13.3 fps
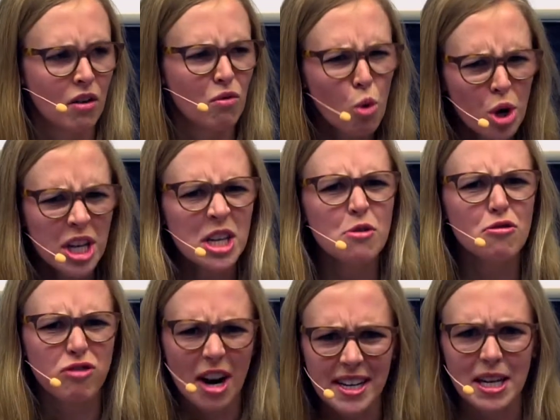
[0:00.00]
What are you
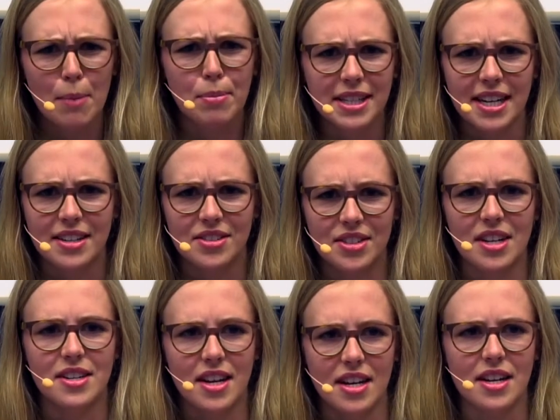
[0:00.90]
running up against
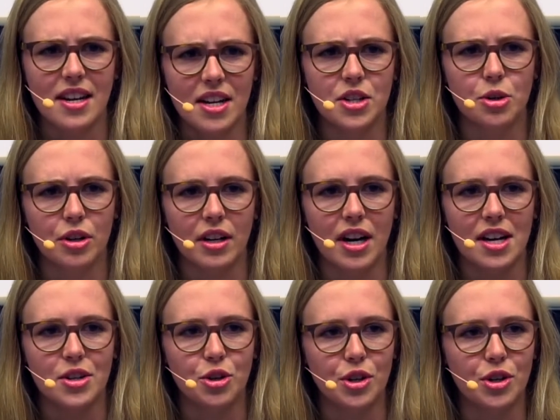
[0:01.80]
in, in, in your,
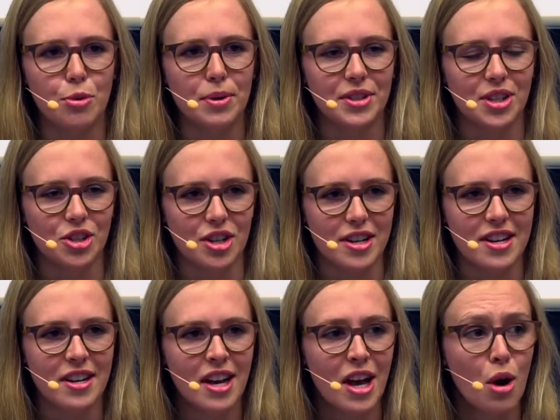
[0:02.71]
in your new
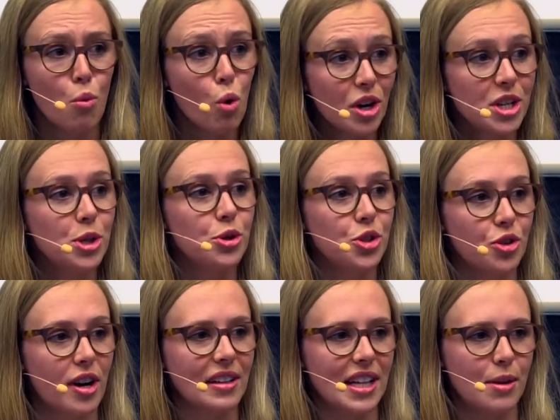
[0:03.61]
position? What are you
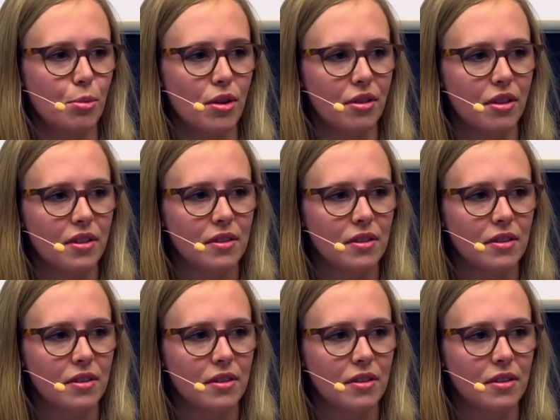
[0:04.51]
struggling with?